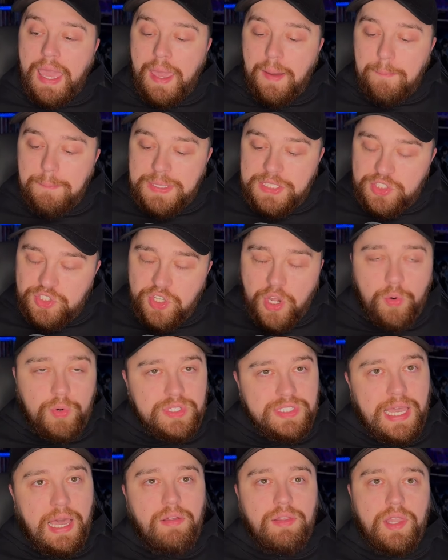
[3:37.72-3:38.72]
But Star
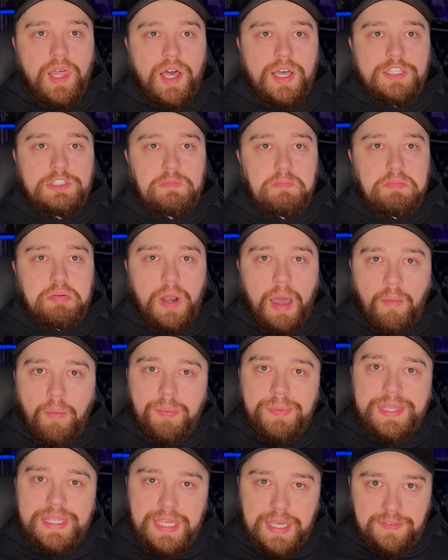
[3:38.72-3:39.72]
Wars Outlaws
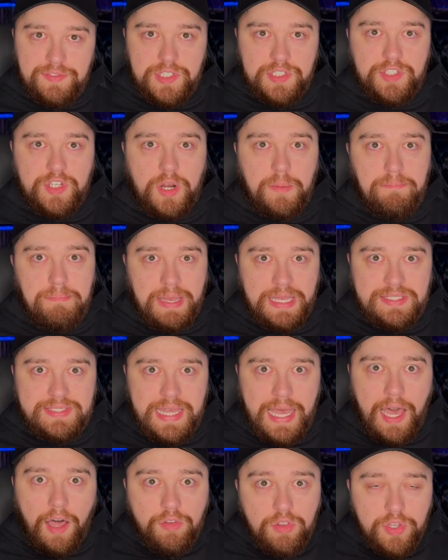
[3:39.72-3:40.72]
probably gives us our best
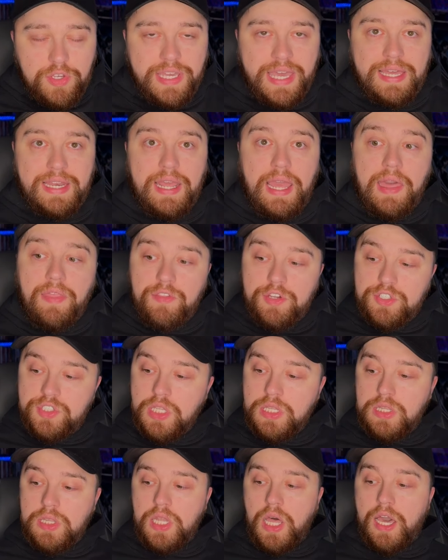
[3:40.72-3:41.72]
outlook at it. And there's
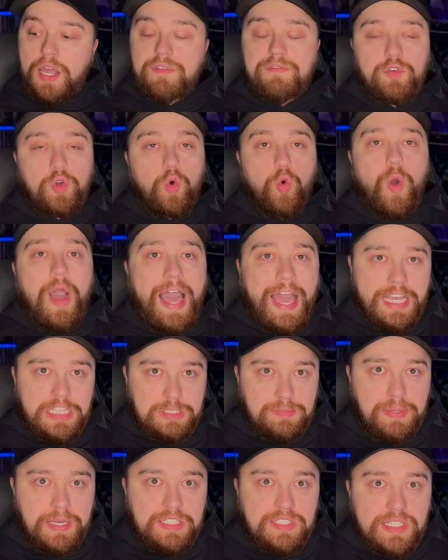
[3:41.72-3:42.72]
a lot of cool
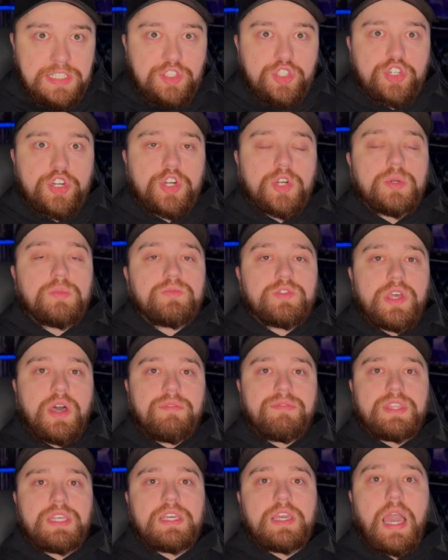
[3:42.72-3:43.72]
aspects in terms
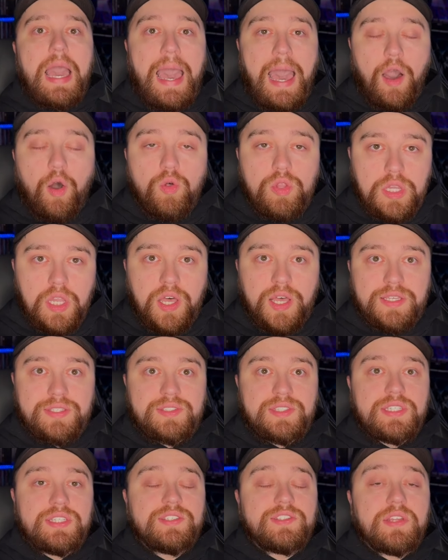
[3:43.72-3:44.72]
of the outlaw
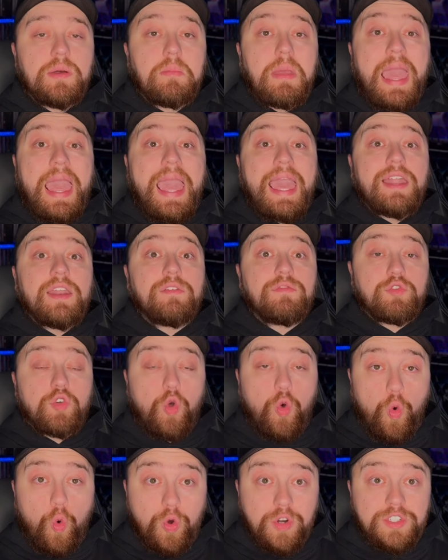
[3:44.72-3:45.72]
system and, of
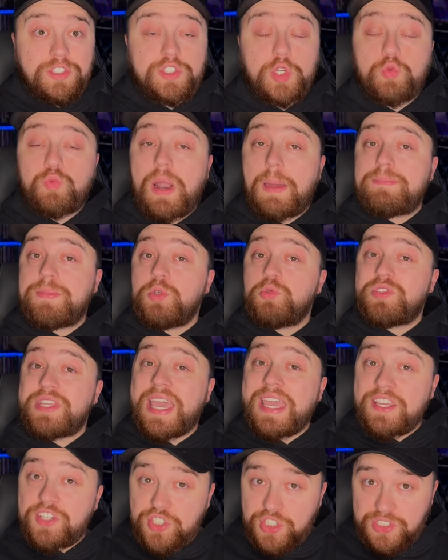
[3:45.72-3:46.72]
course, the
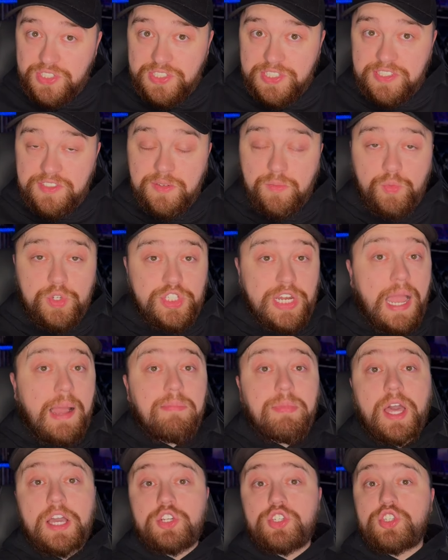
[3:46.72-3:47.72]
reputation system, which
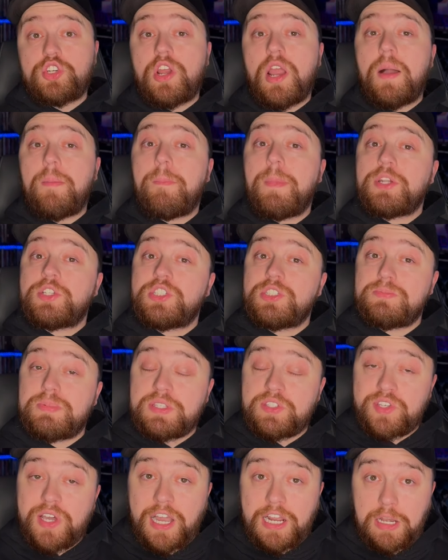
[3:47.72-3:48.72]
I'm not sure how much has
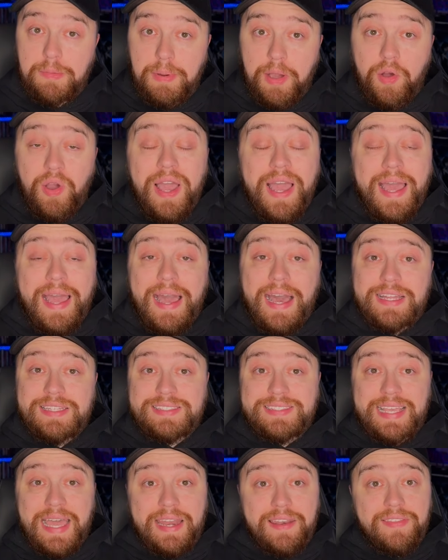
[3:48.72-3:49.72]
been talked about
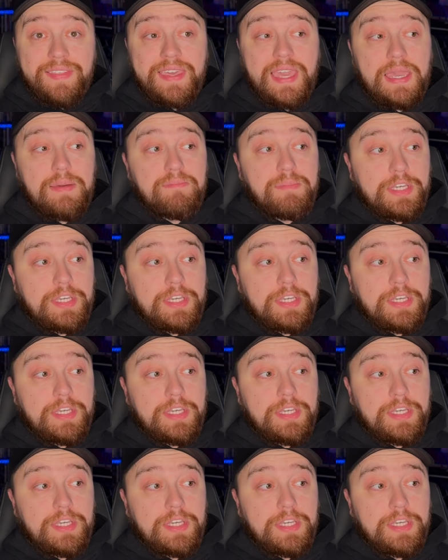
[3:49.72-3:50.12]
outside of the game.